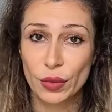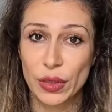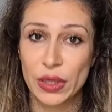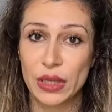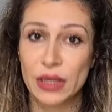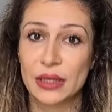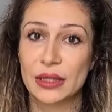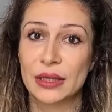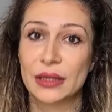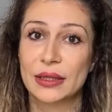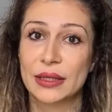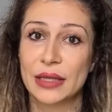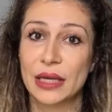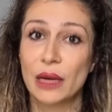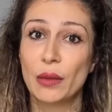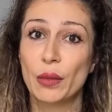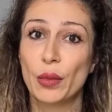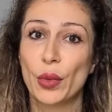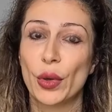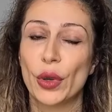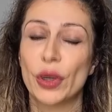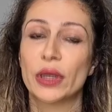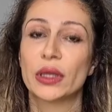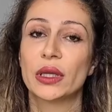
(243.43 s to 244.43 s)
because at some
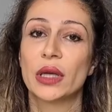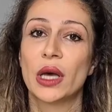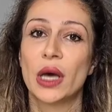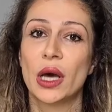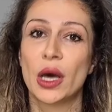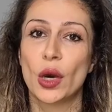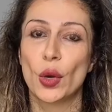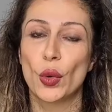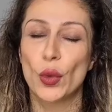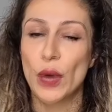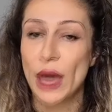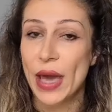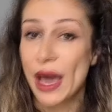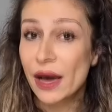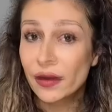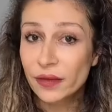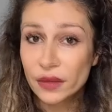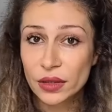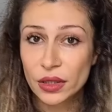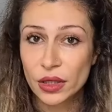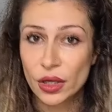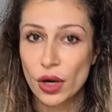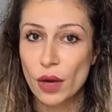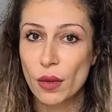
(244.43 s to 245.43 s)
point we have
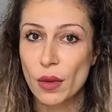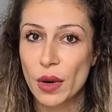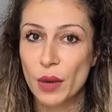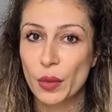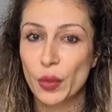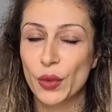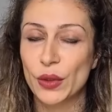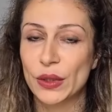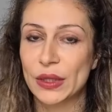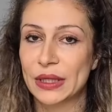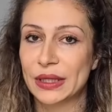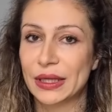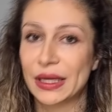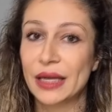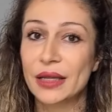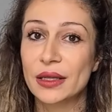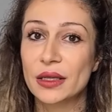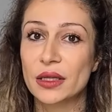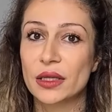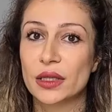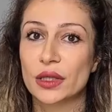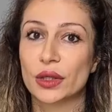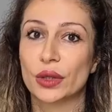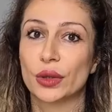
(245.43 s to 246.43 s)
to come up with
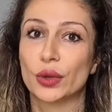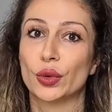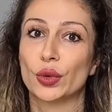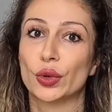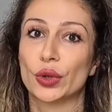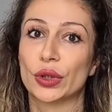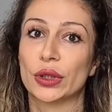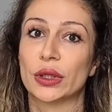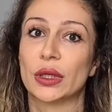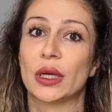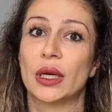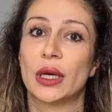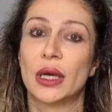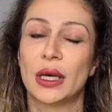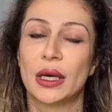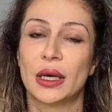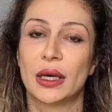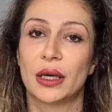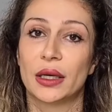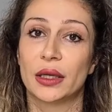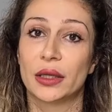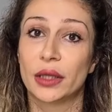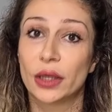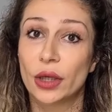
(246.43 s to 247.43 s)
another solution.
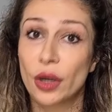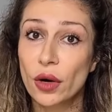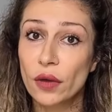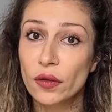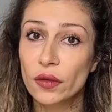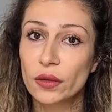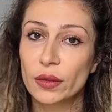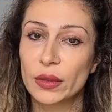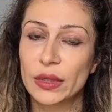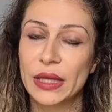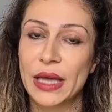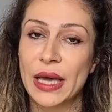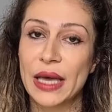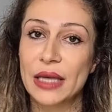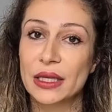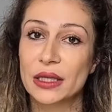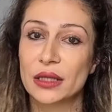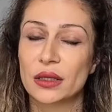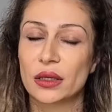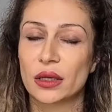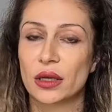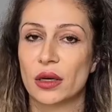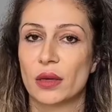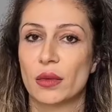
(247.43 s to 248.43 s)
The government has
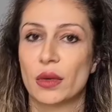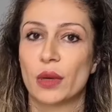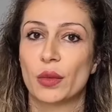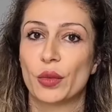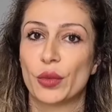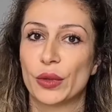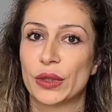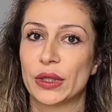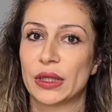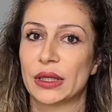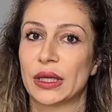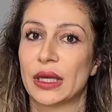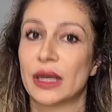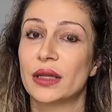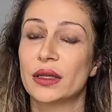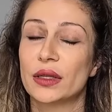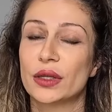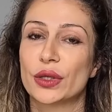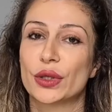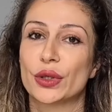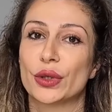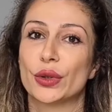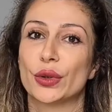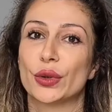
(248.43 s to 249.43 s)
to come up with another
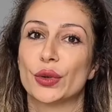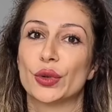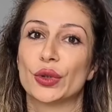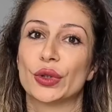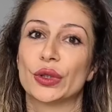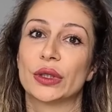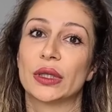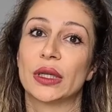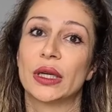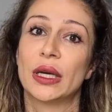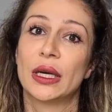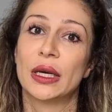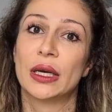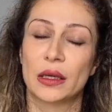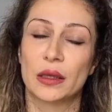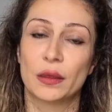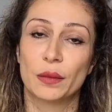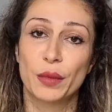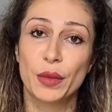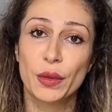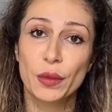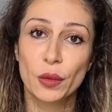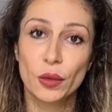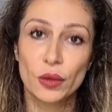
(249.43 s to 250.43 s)
solution.
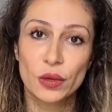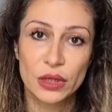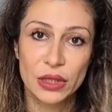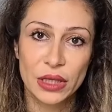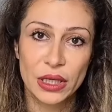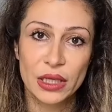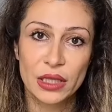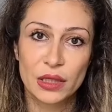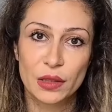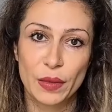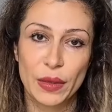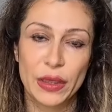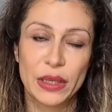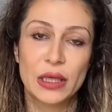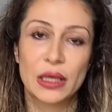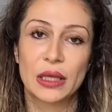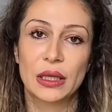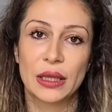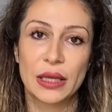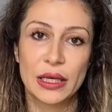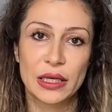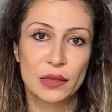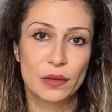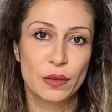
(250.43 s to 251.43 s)
People will start spending
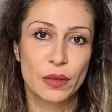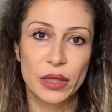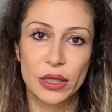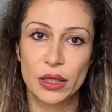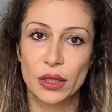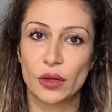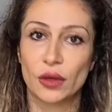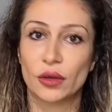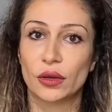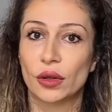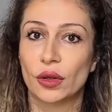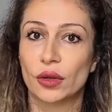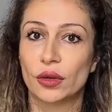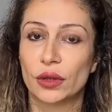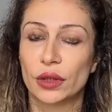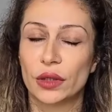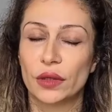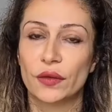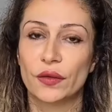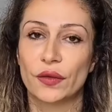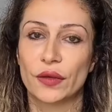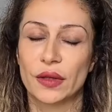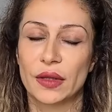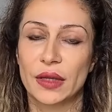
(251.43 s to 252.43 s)
less money on
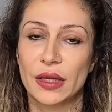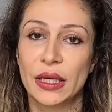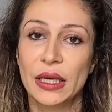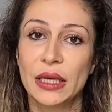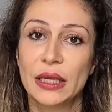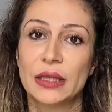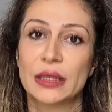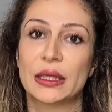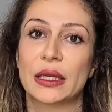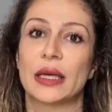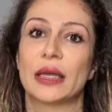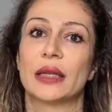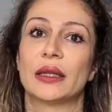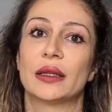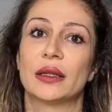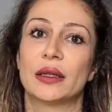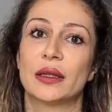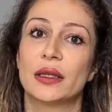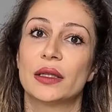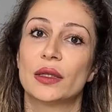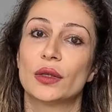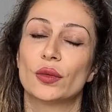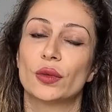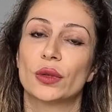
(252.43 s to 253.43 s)
different things, and
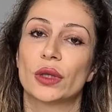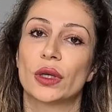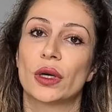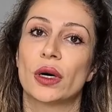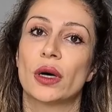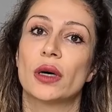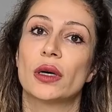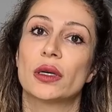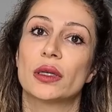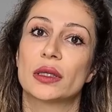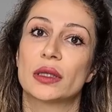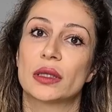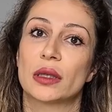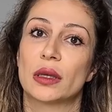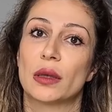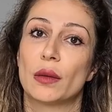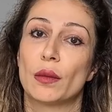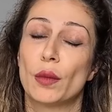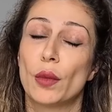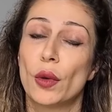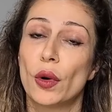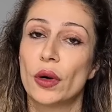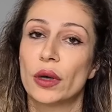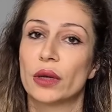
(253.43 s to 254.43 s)
this would cause
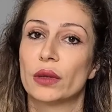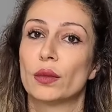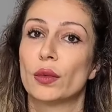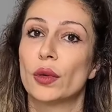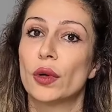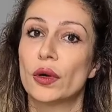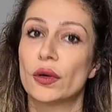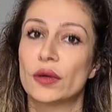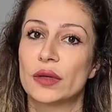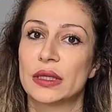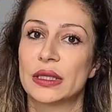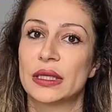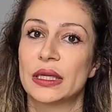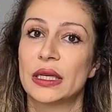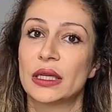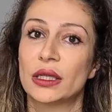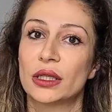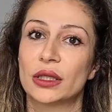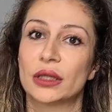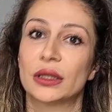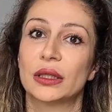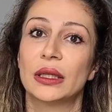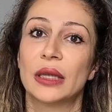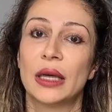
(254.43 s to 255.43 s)
more and more
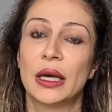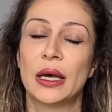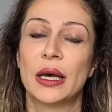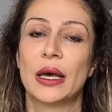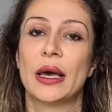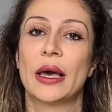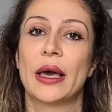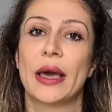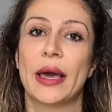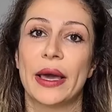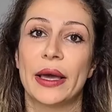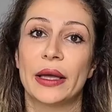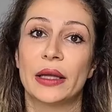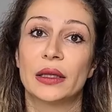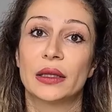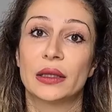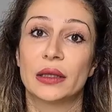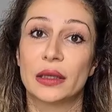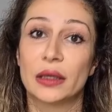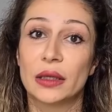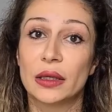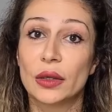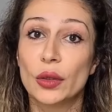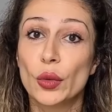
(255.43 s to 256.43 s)
recession. And
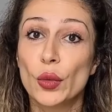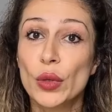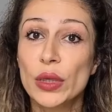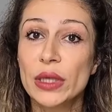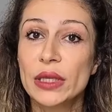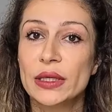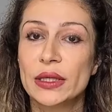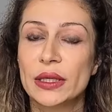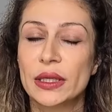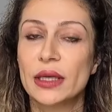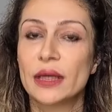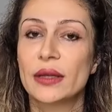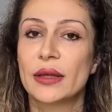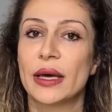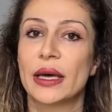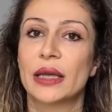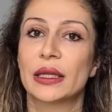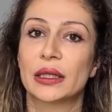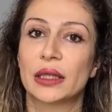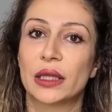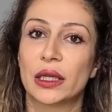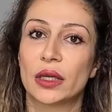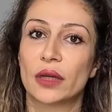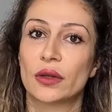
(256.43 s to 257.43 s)
we see
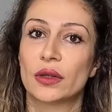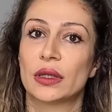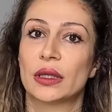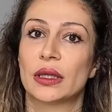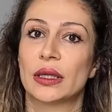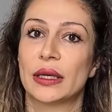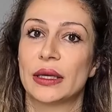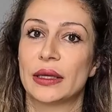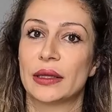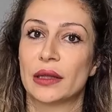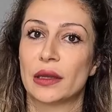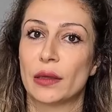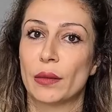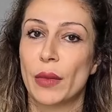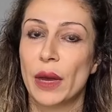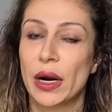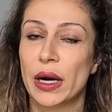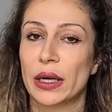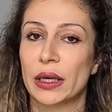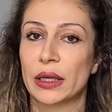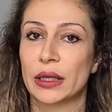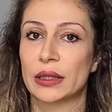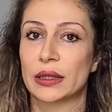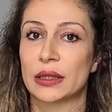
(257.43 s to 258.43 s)
that currently in the
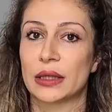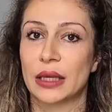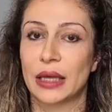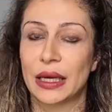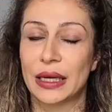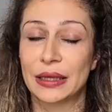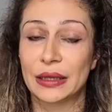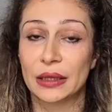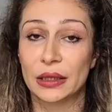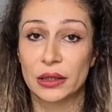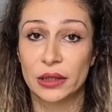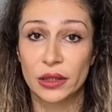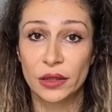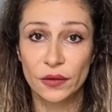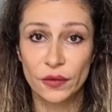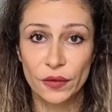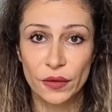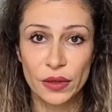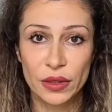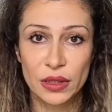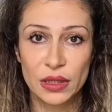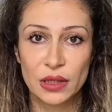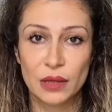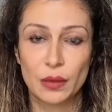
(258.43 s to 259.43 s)
markets. And the
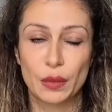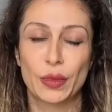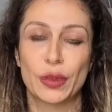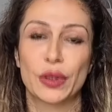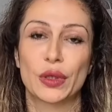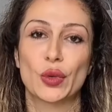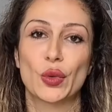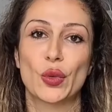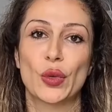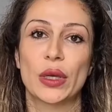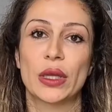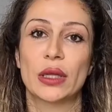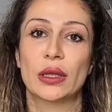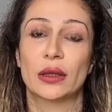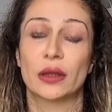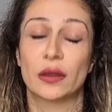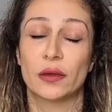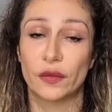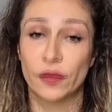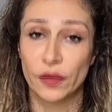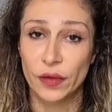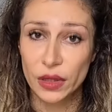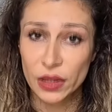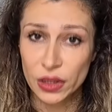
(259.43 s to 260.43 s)
difference between the
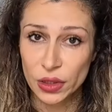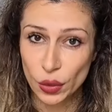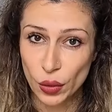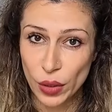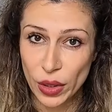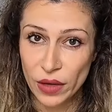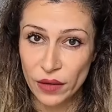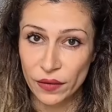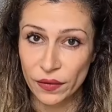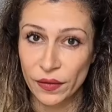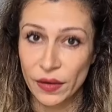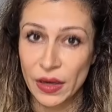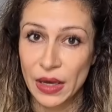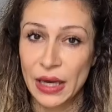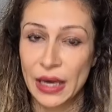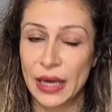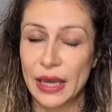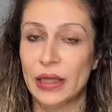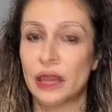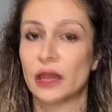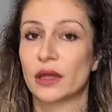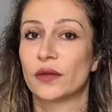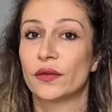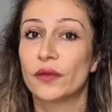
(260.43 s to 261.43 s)
first wave
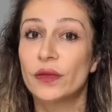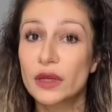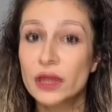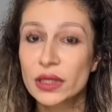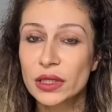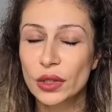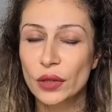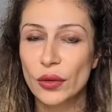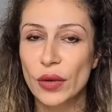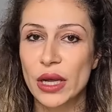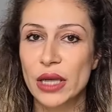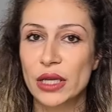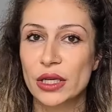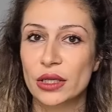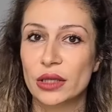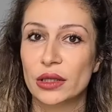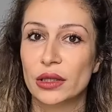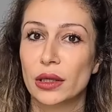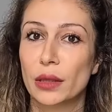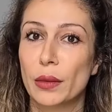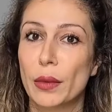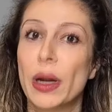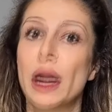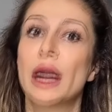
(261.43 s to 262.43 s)
and the first crash in
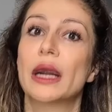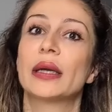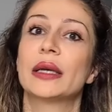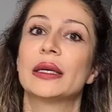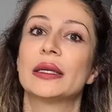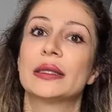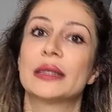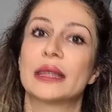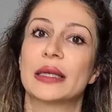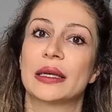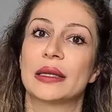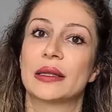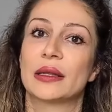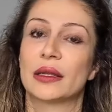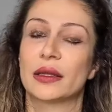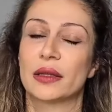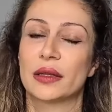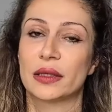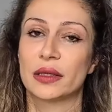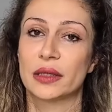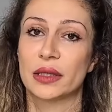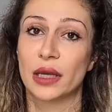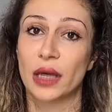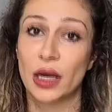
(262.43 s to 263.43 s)
the markets and
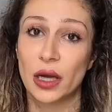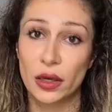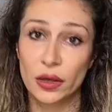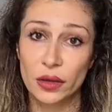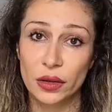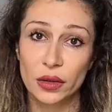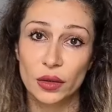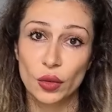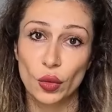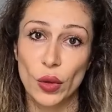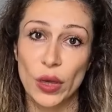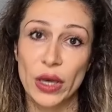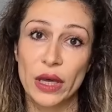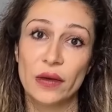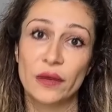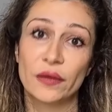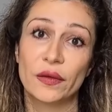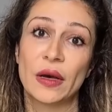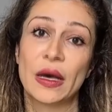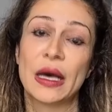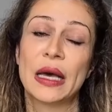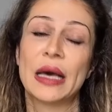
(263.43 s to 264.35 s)
this current wave